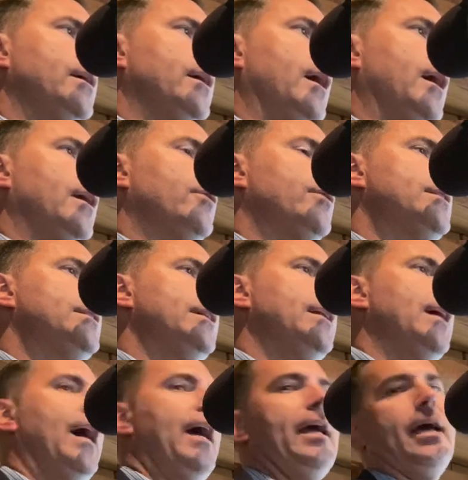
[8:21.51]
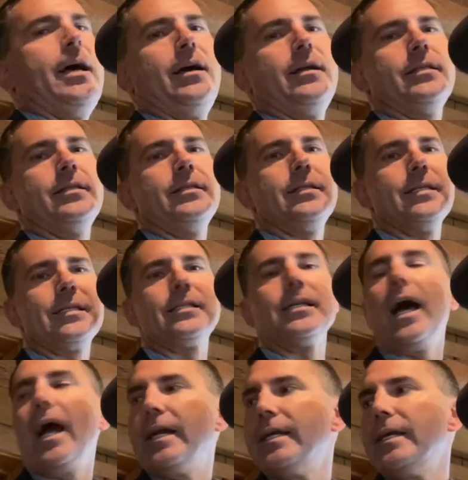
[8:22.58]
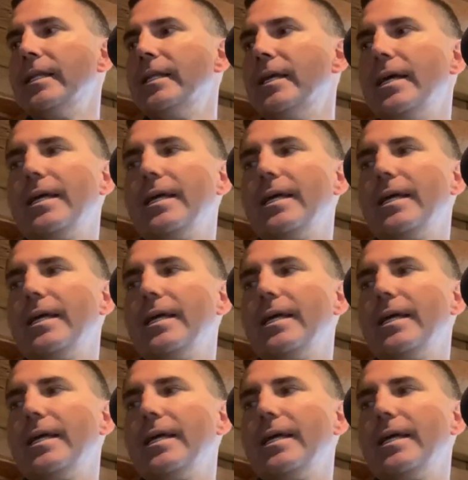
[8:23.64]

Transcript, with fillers: uh, Christy and I had decided